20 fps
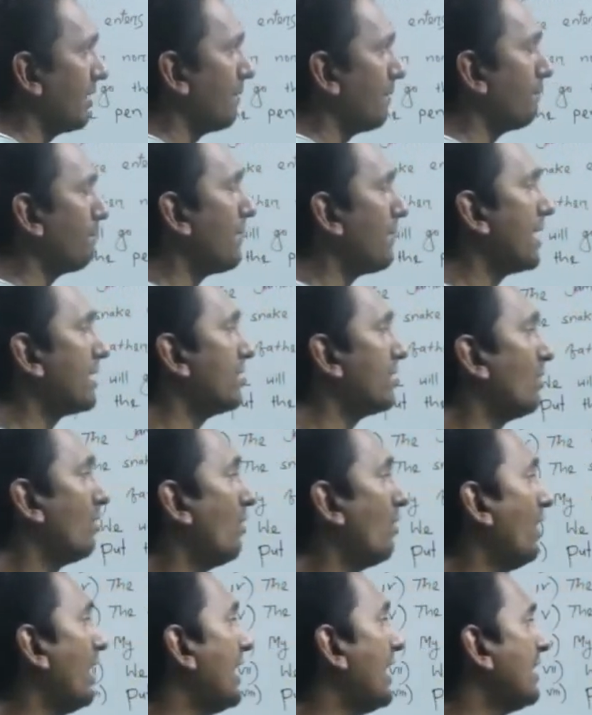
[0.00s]
But
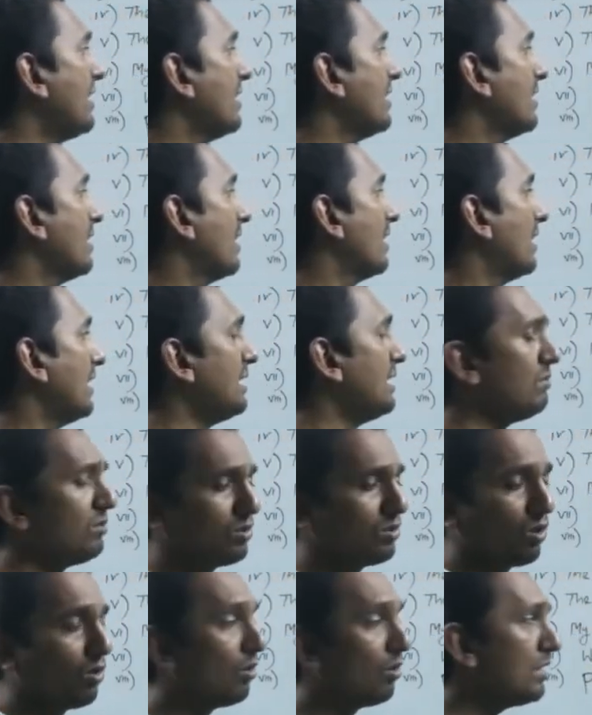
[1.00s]
when
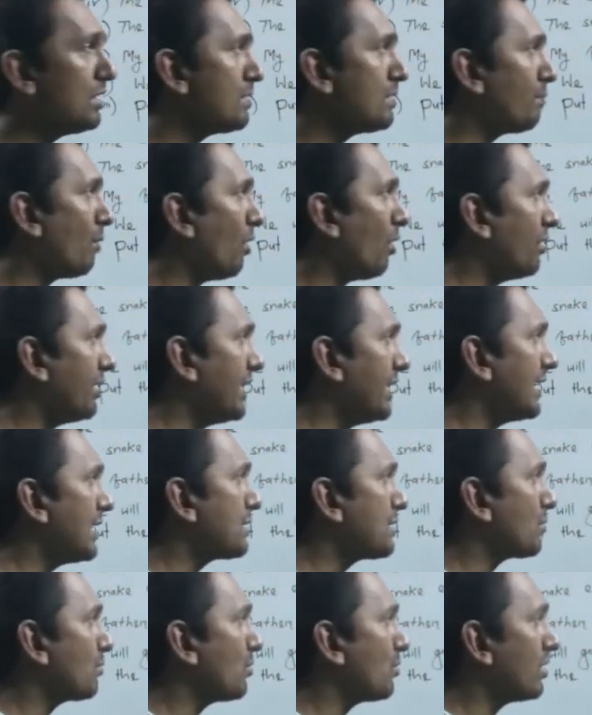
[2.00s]
morning
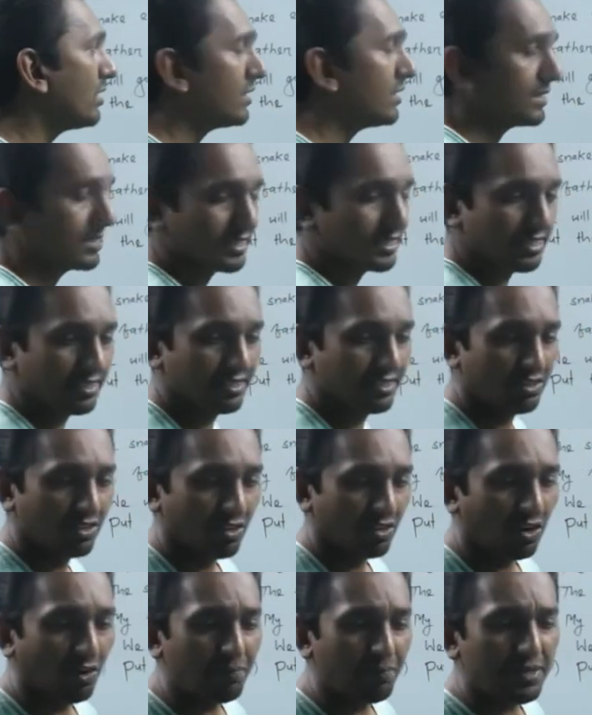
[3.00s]
is a word,
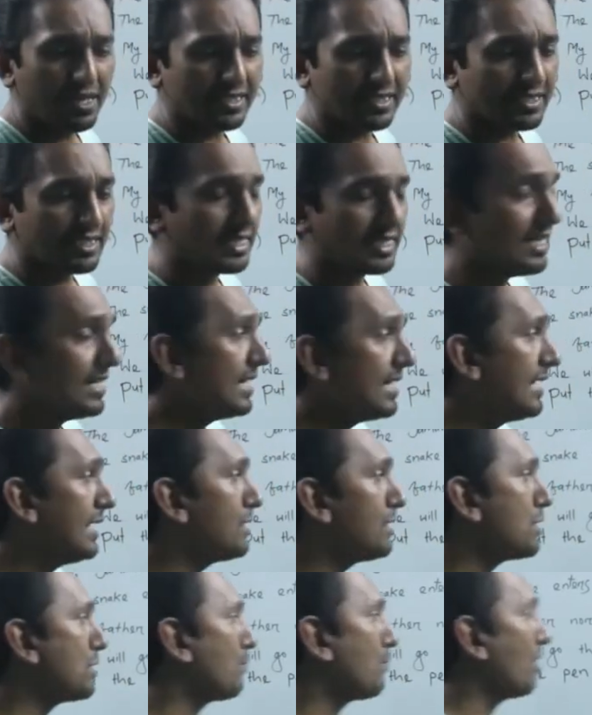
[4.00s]
obviously
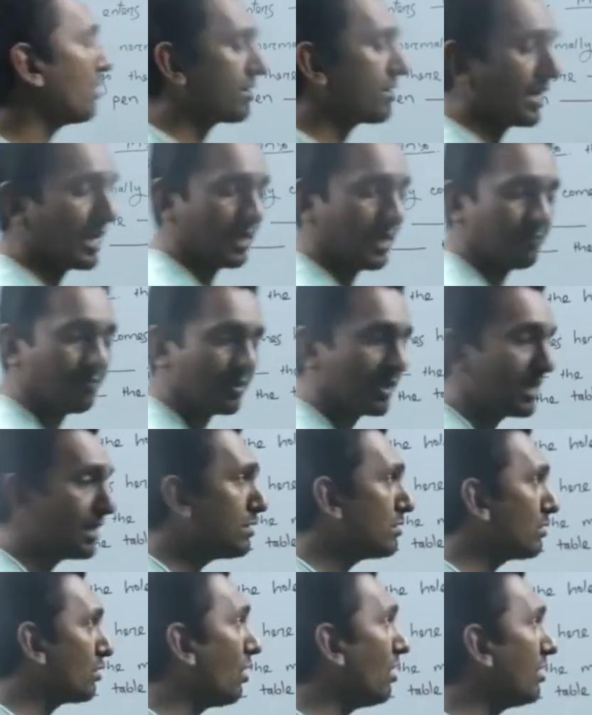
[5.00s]
it is small time.
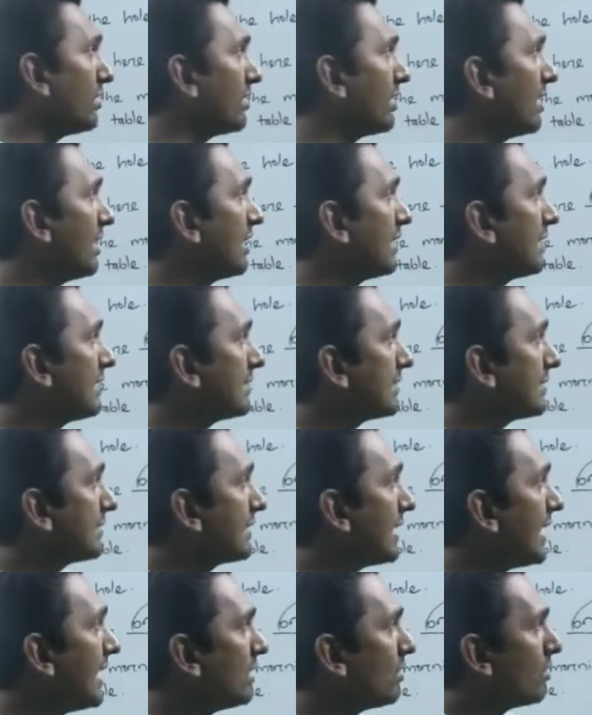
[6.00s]
It is not
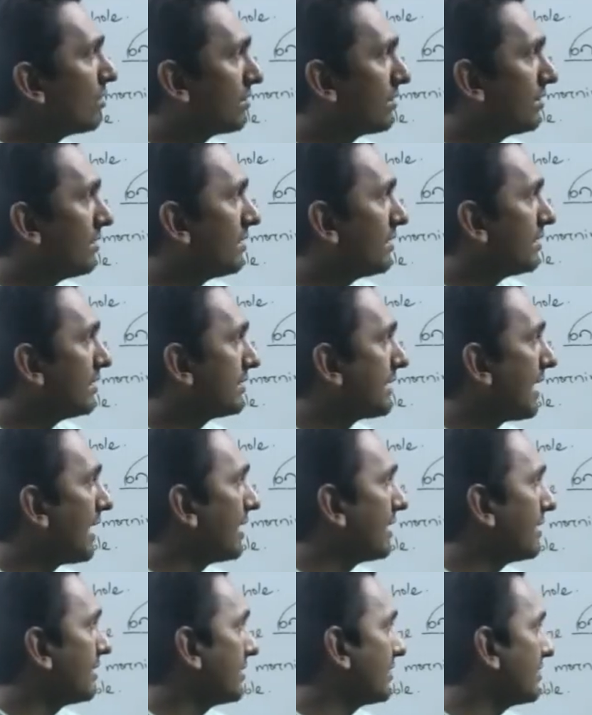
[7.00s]
date or
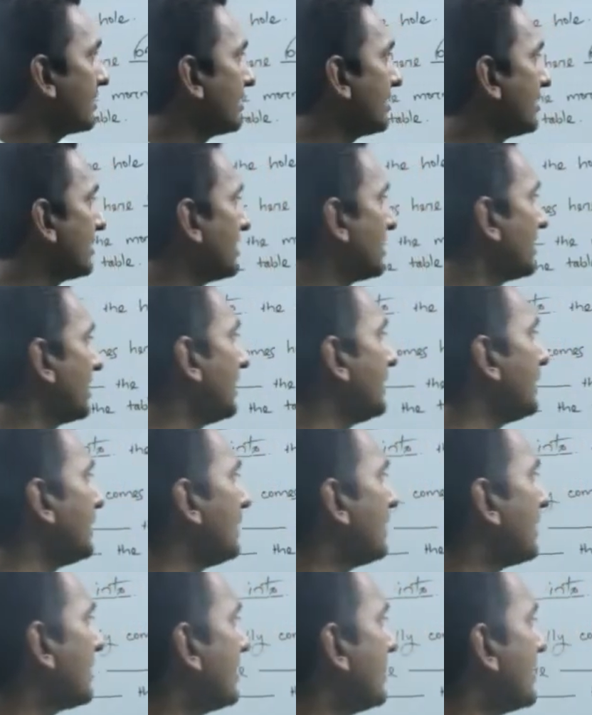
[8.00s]
day. It
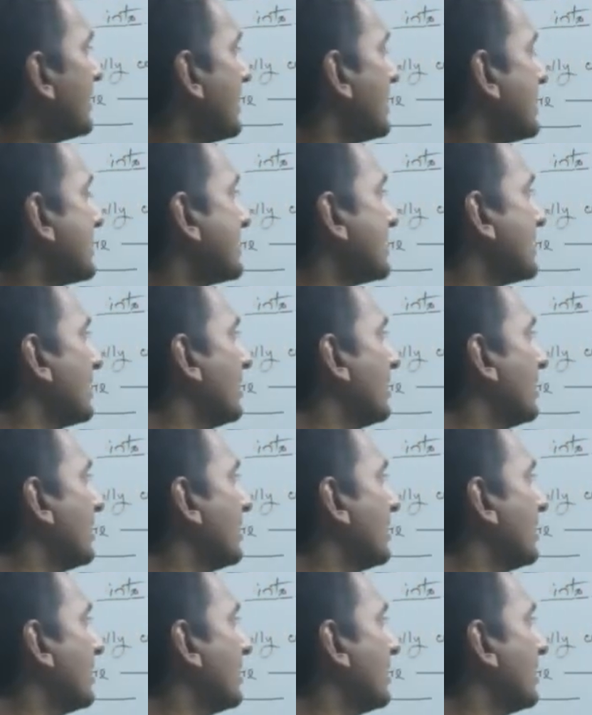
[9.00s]
indicates